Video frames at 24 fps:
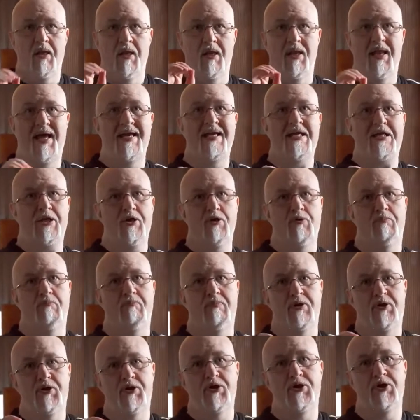light
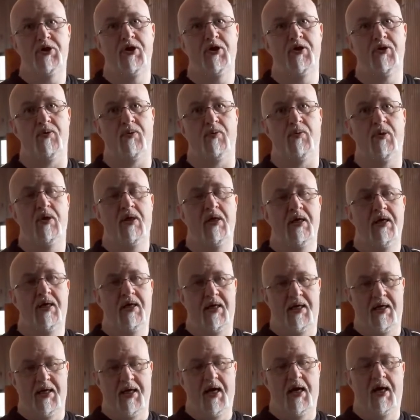number 2
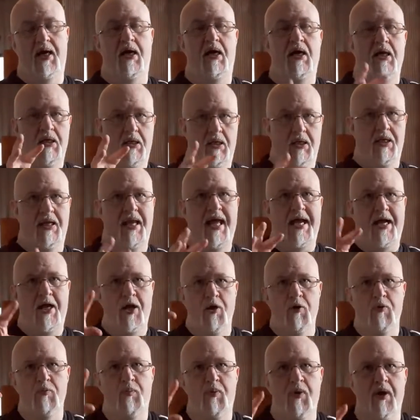in our
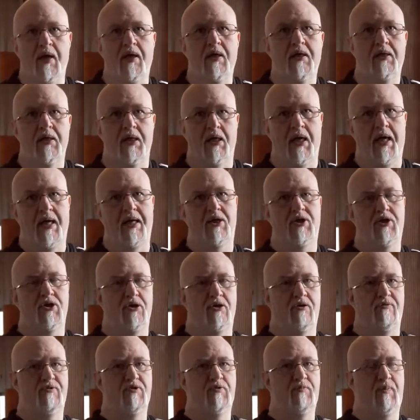Lego brick
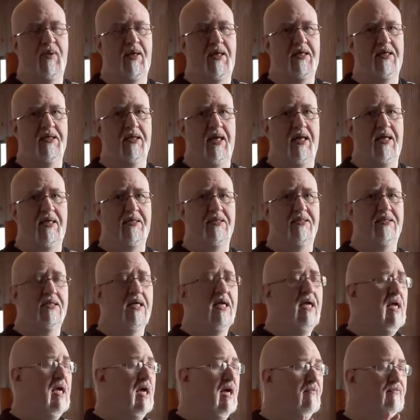collection of speed lights.
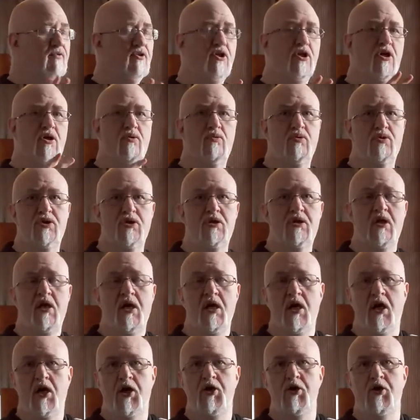I've chosen
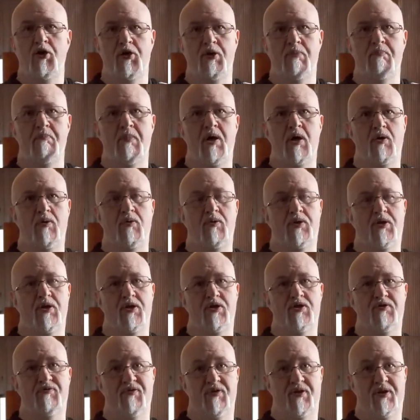another
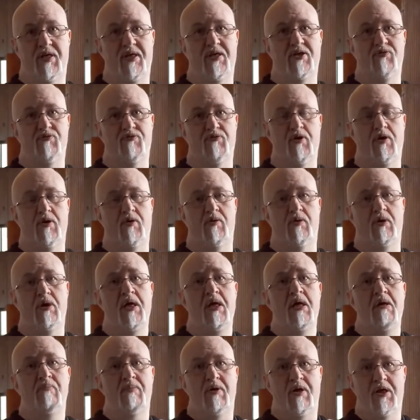Modus for this role
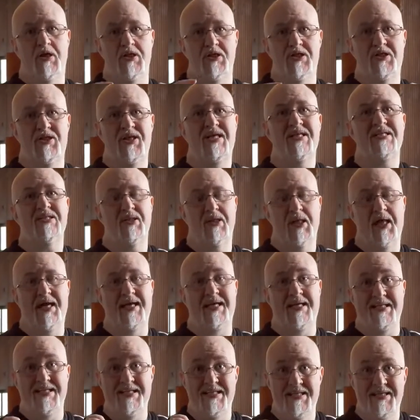because this
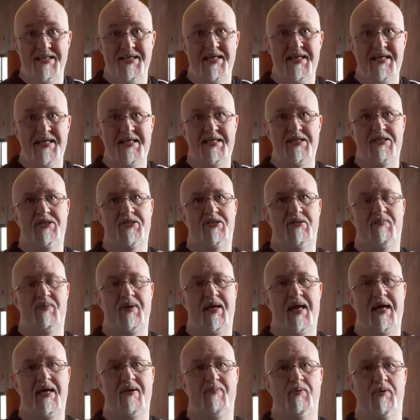light needs to be
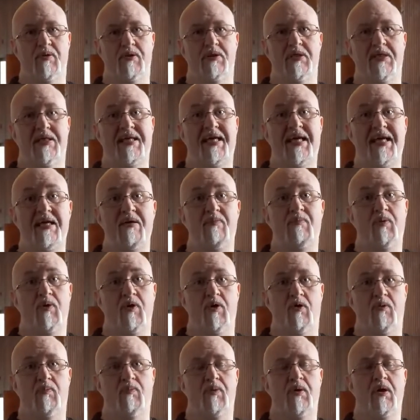able to keep
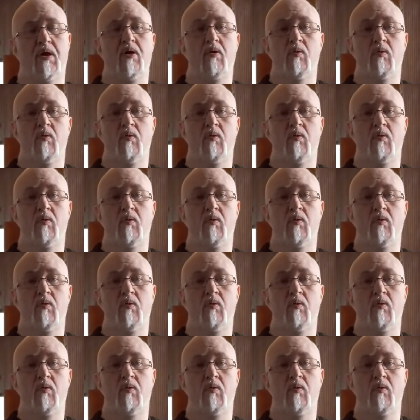up